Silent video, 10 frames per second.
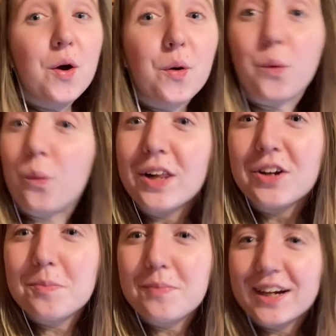
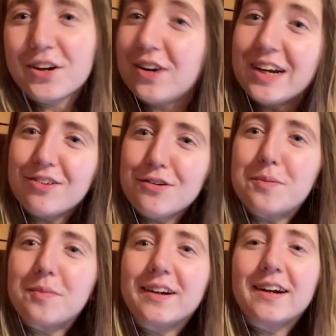Welcome back, Koit
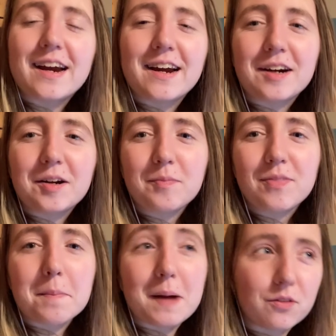Toome. Um,
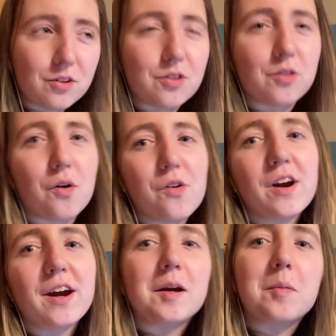about the song,
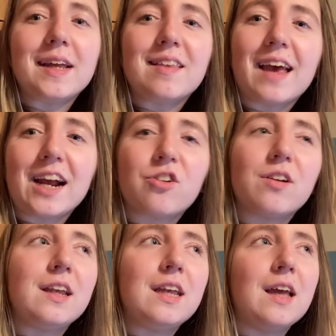um, it's
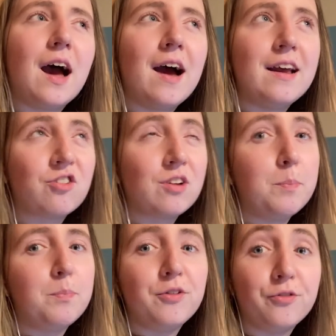actually I actually
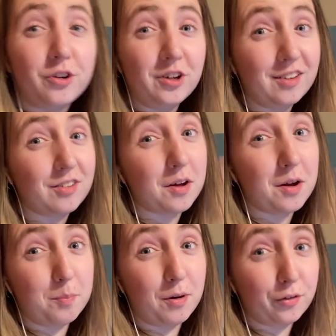prefer it
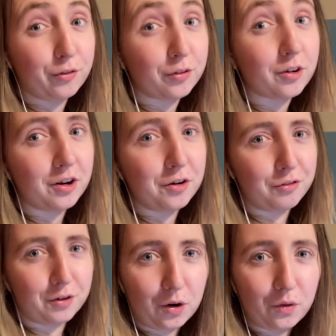above uh,
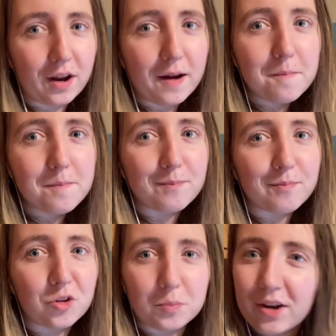Verona
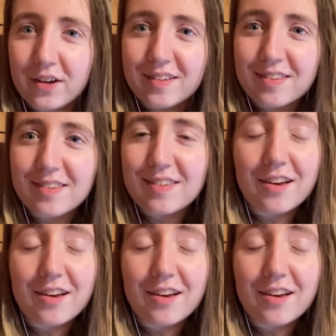to be honest.